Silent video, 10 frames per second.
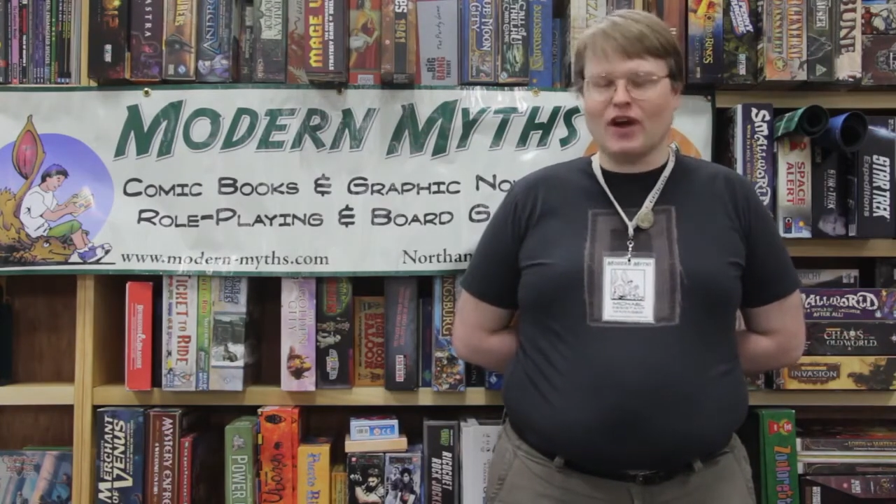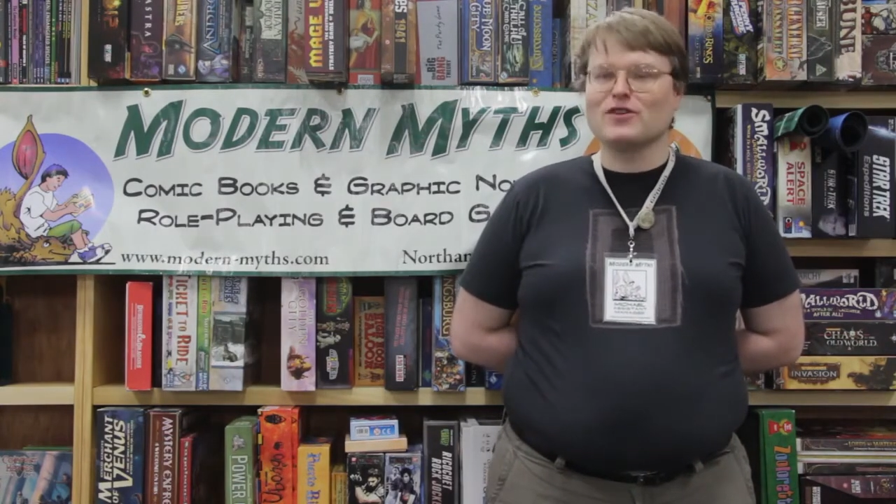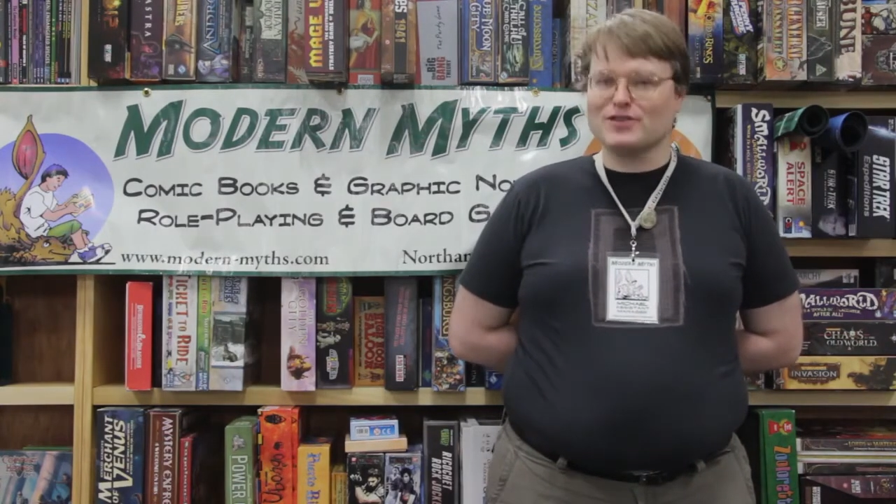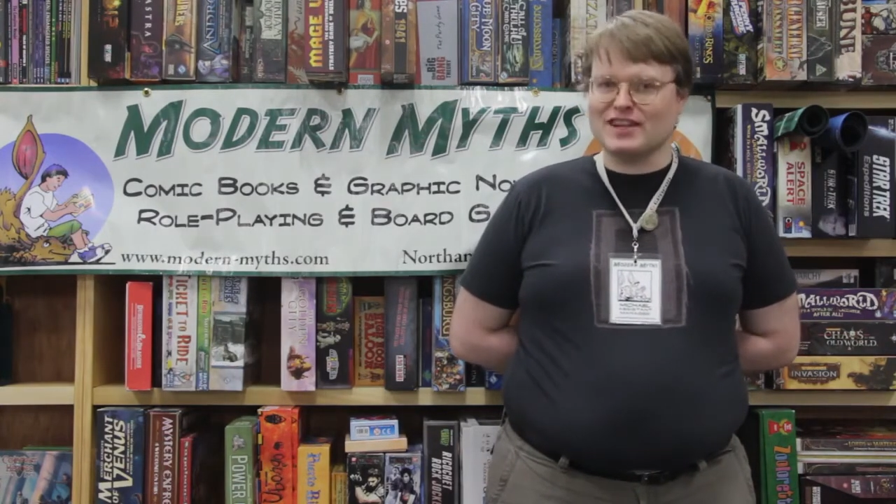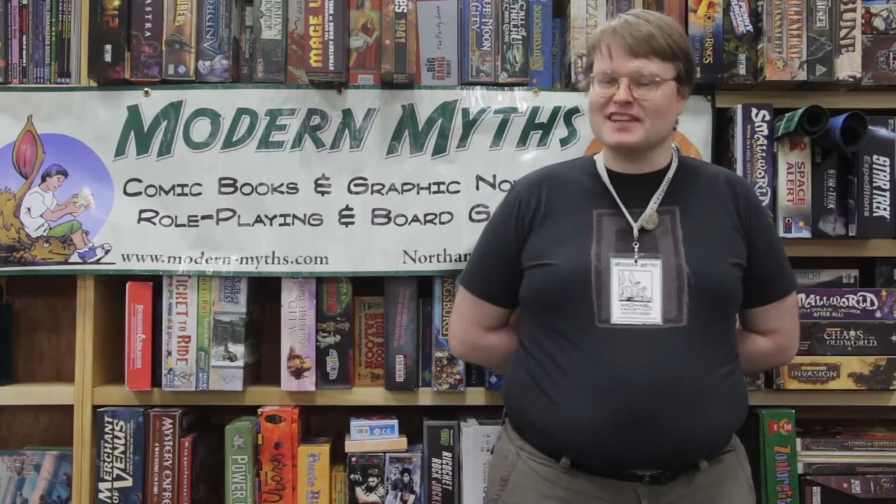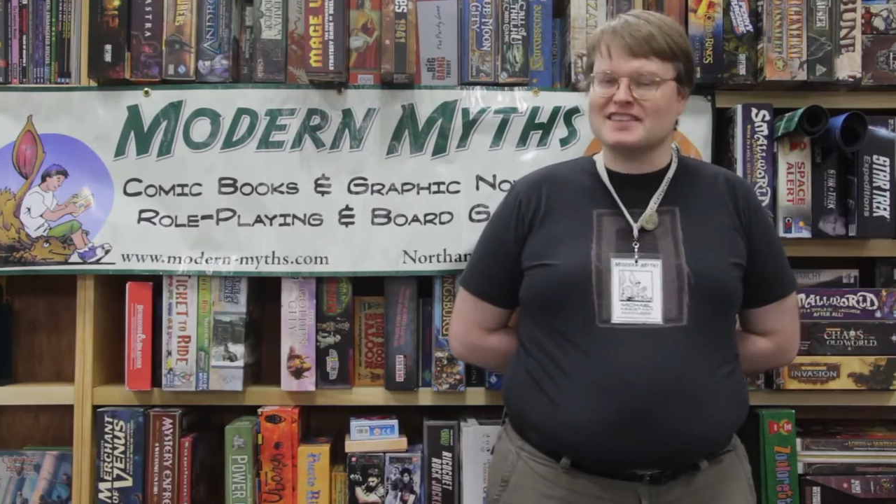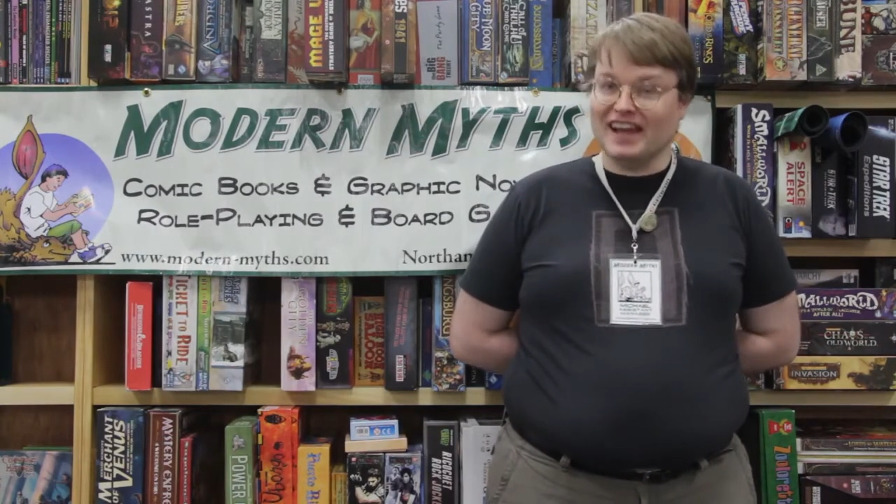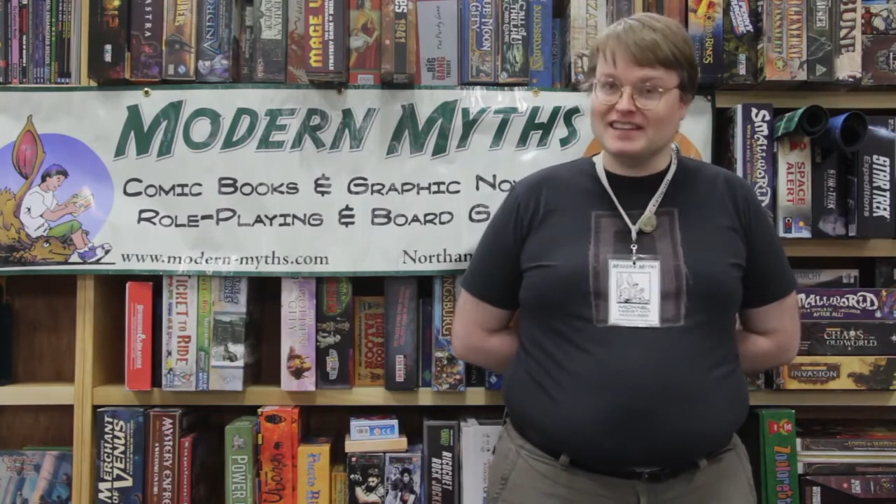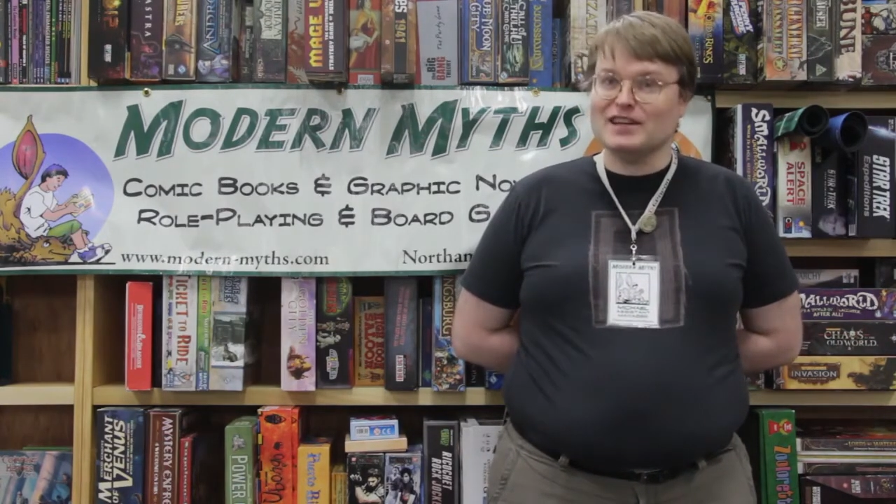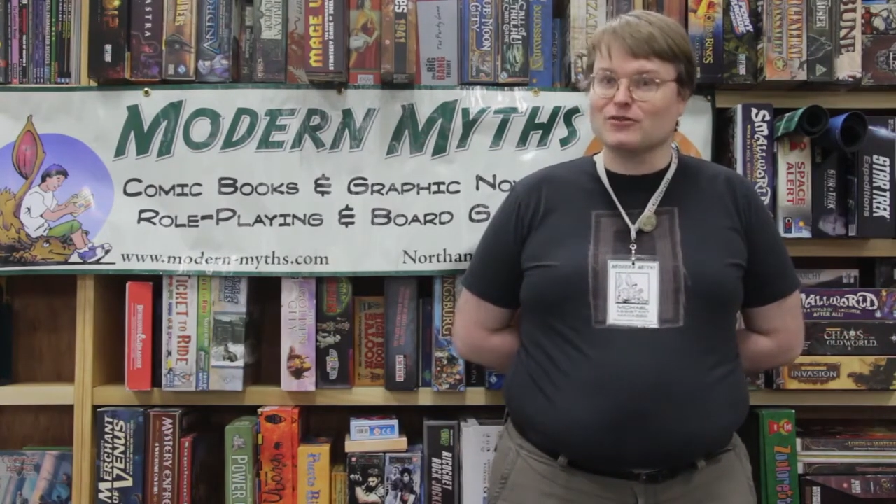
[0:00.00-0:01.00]
understands
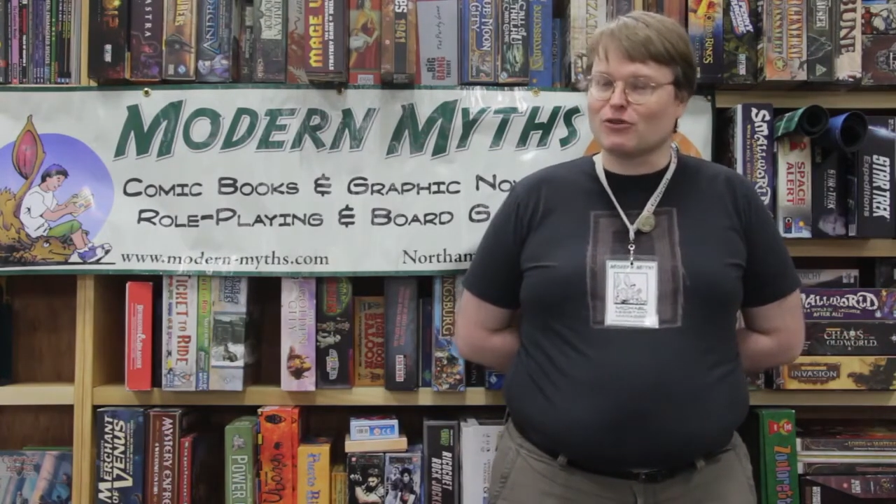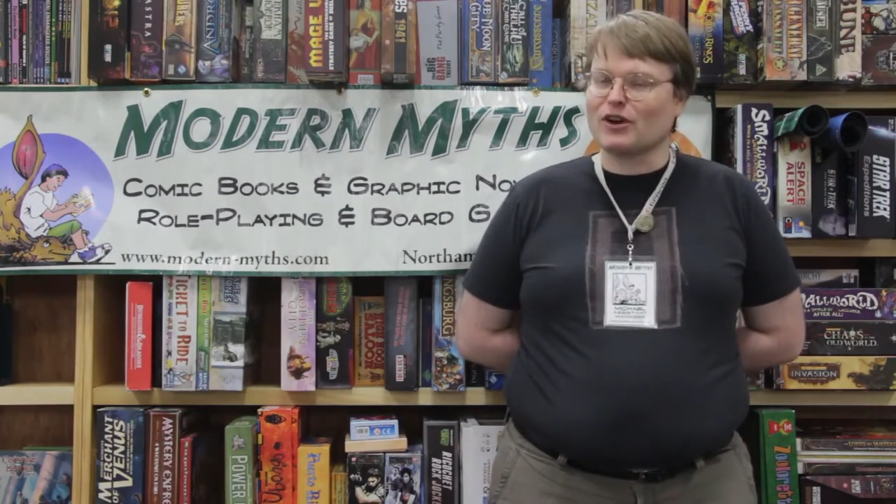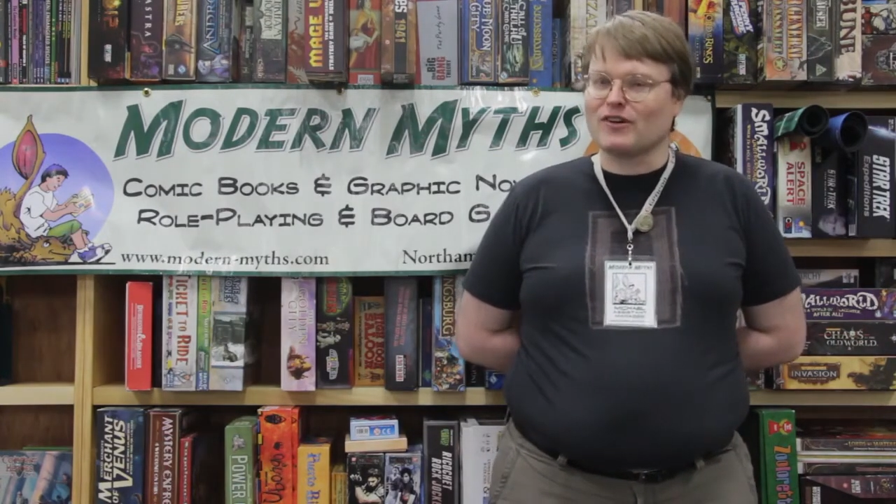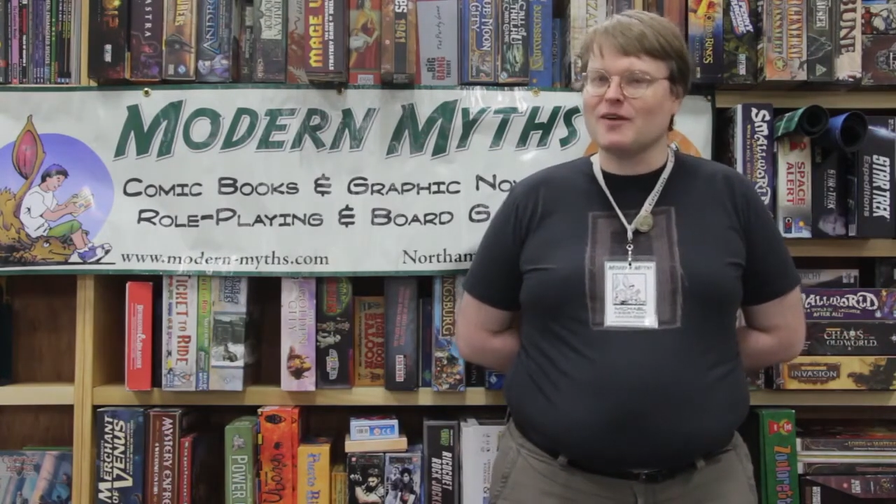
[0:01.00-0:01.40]
the idea of running